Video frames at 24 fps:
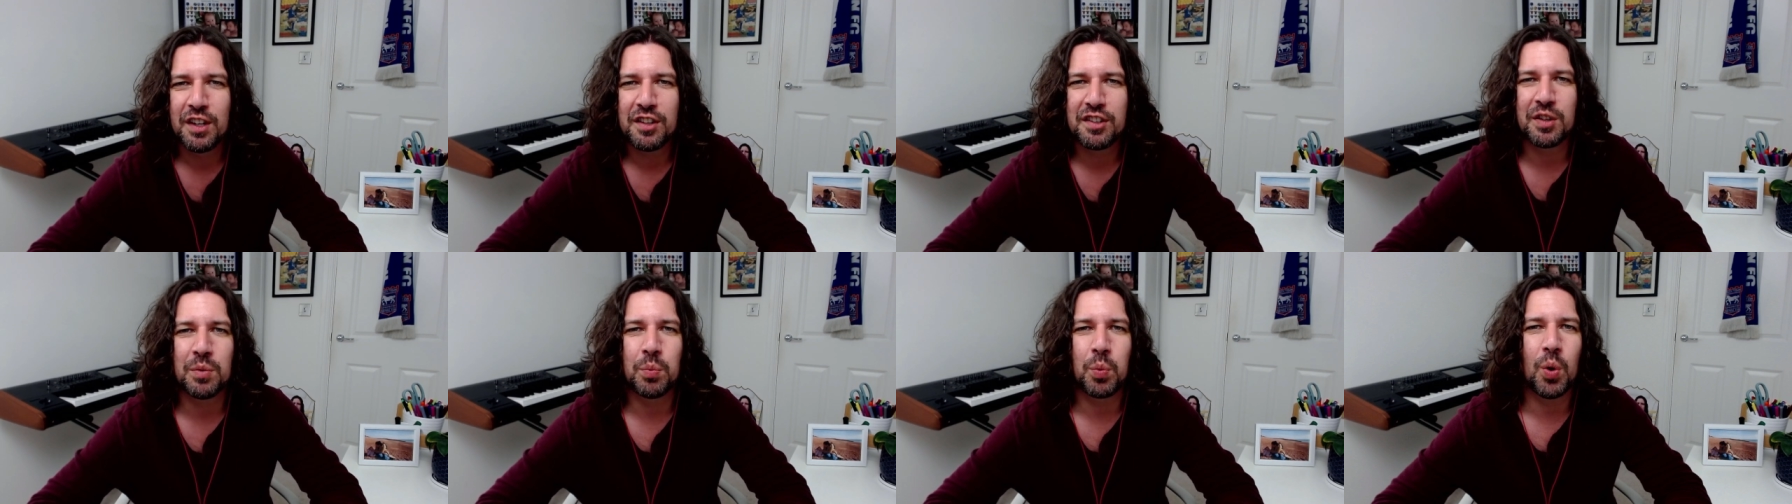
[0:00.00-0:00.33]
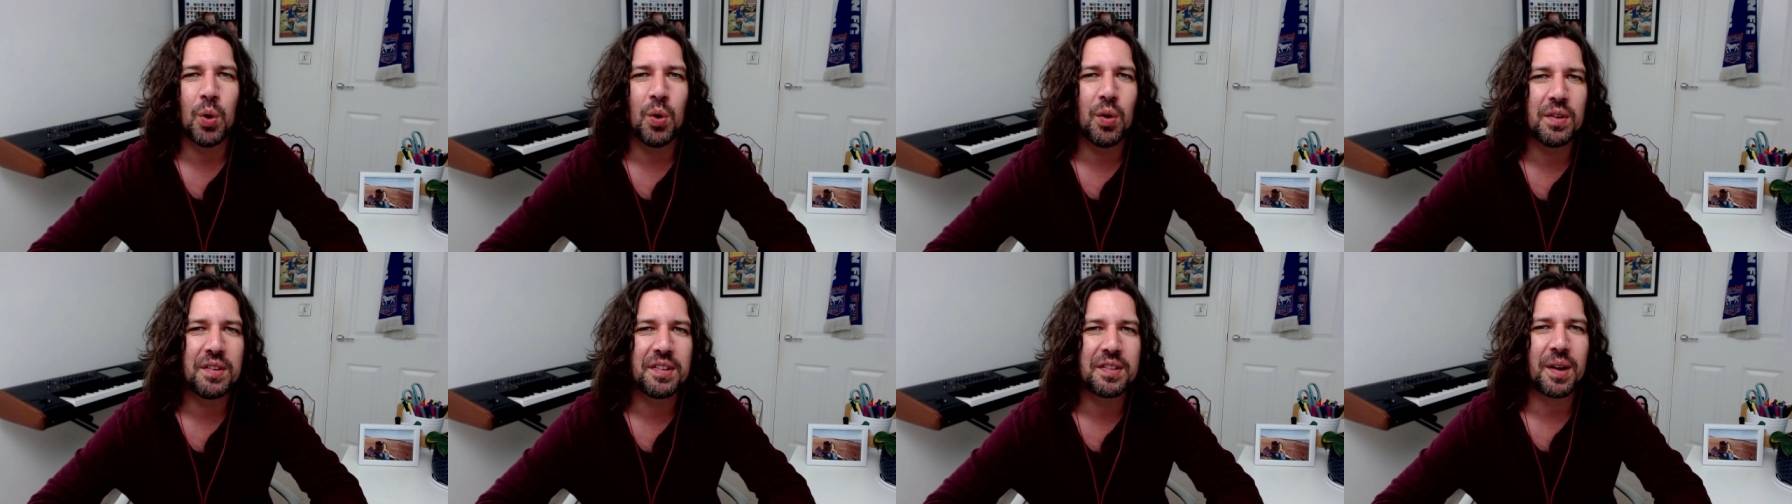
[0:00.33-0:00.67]

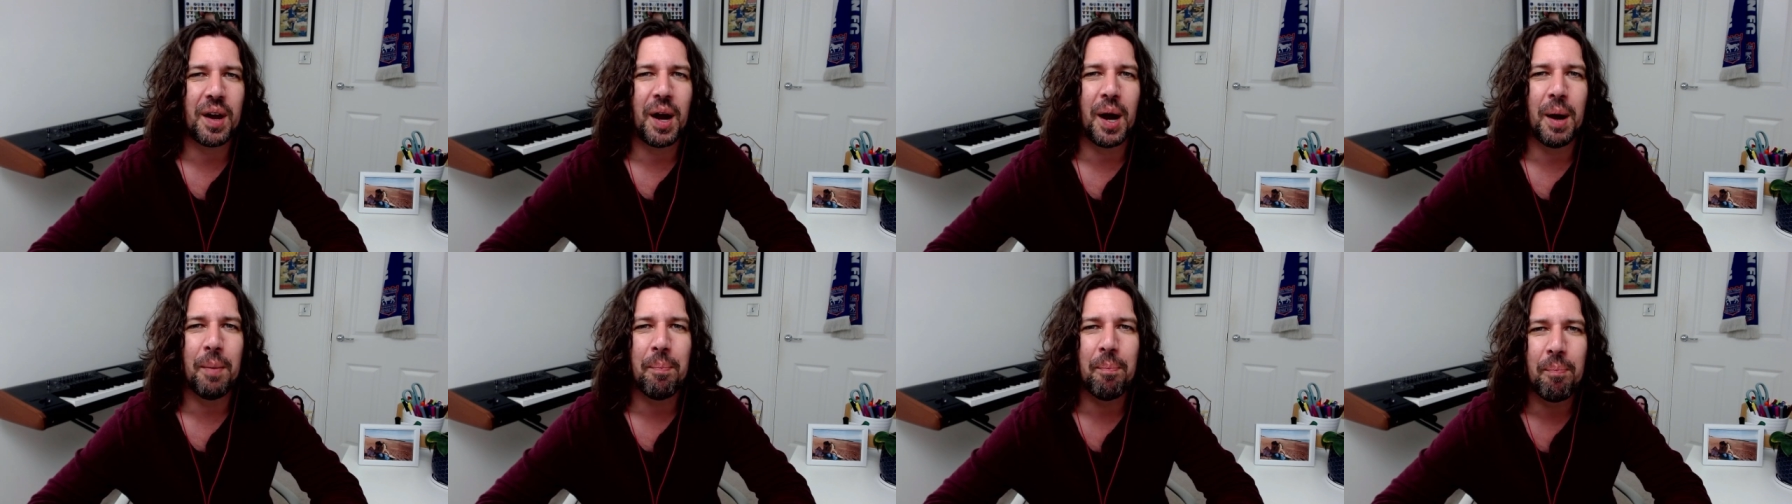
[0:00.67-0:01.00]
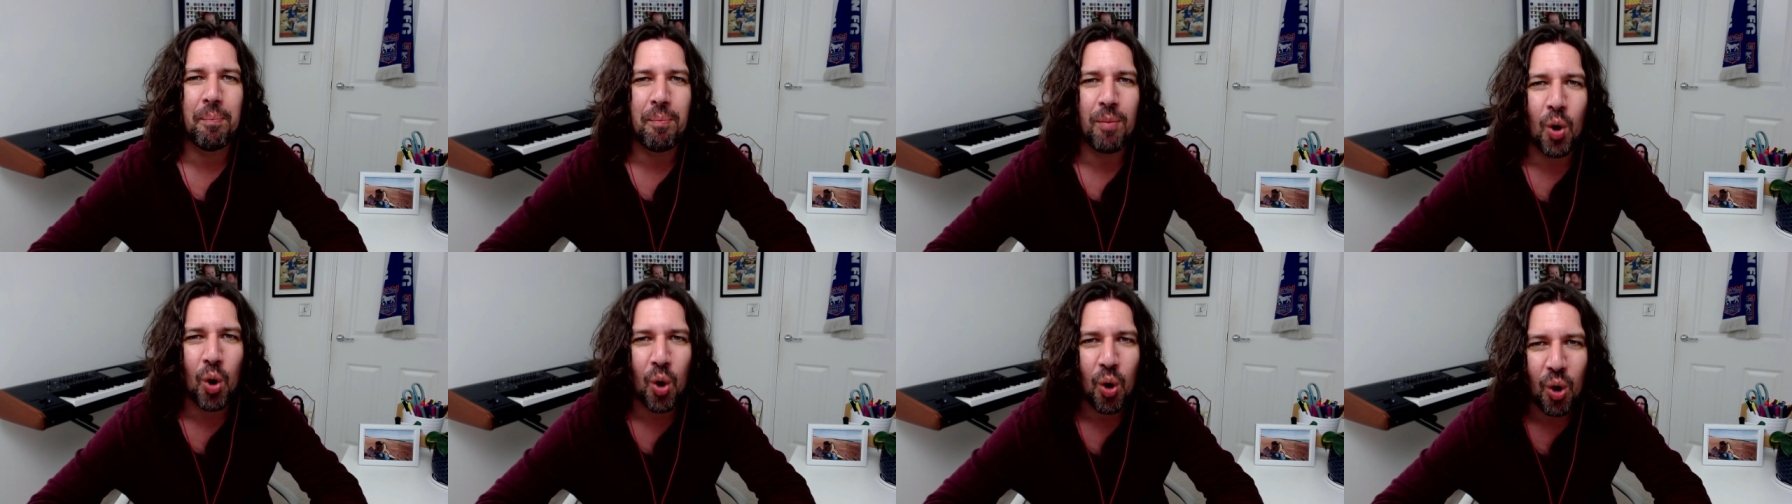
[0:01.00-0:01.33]
towards a
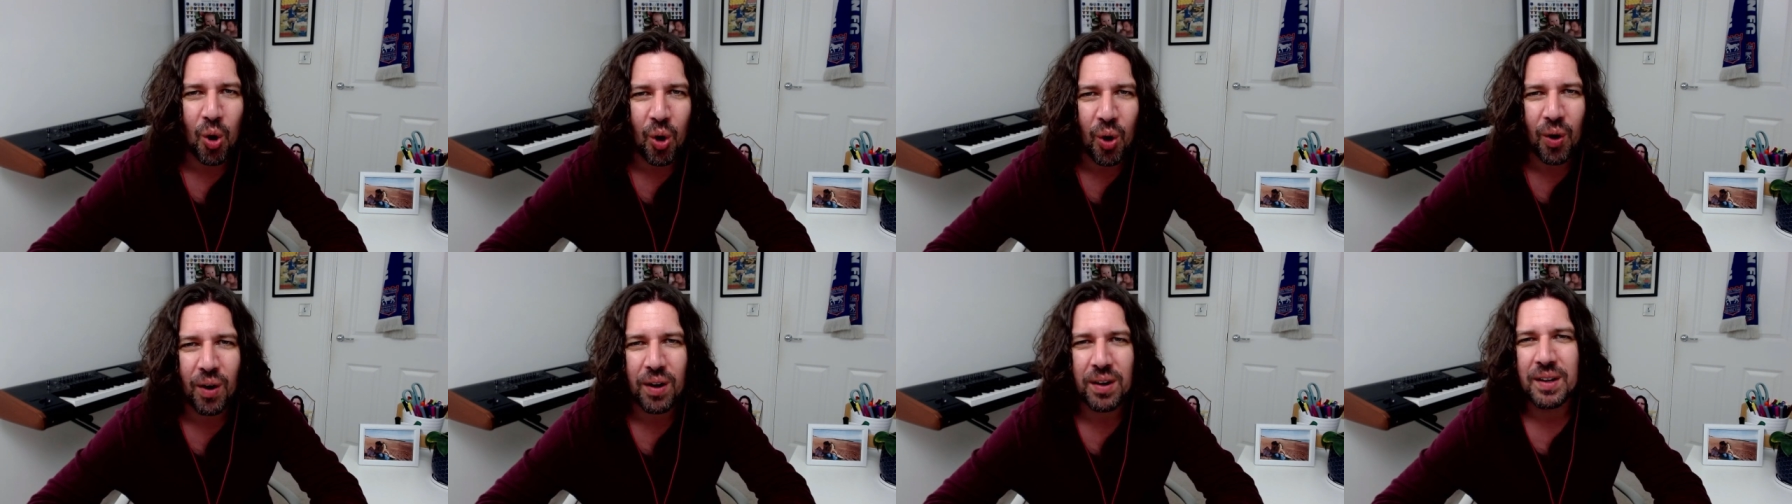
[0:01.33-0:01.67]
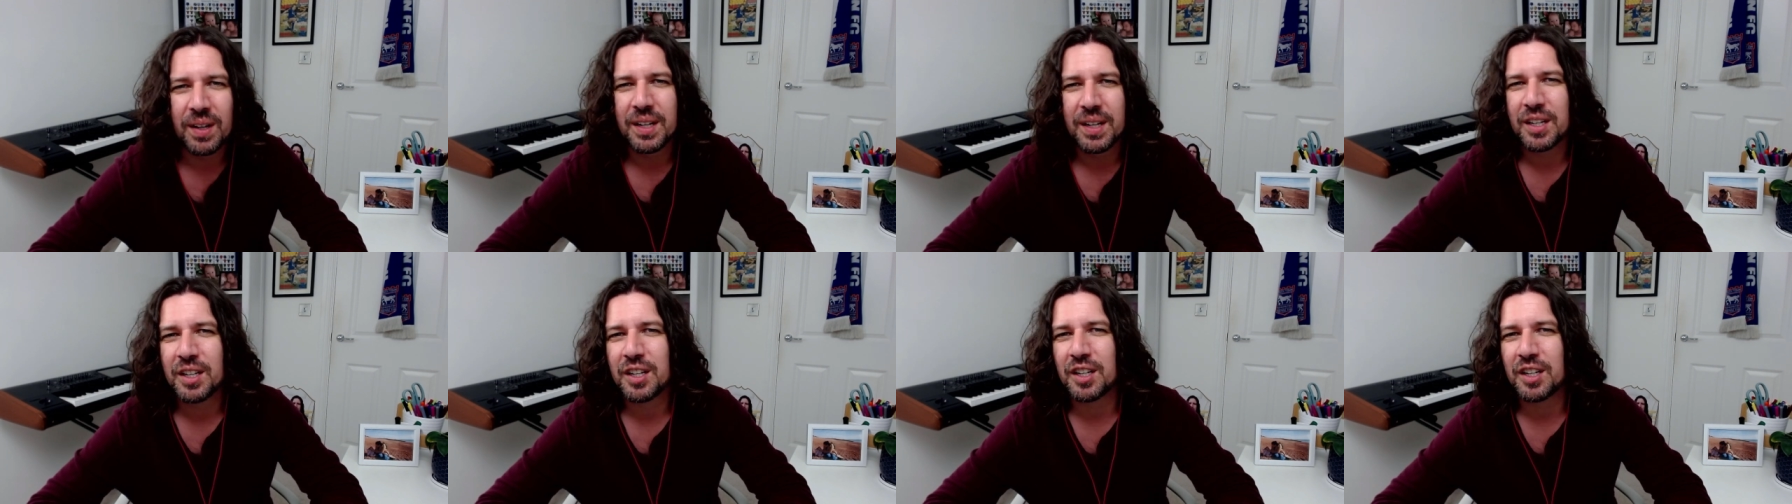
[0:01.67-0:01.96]
more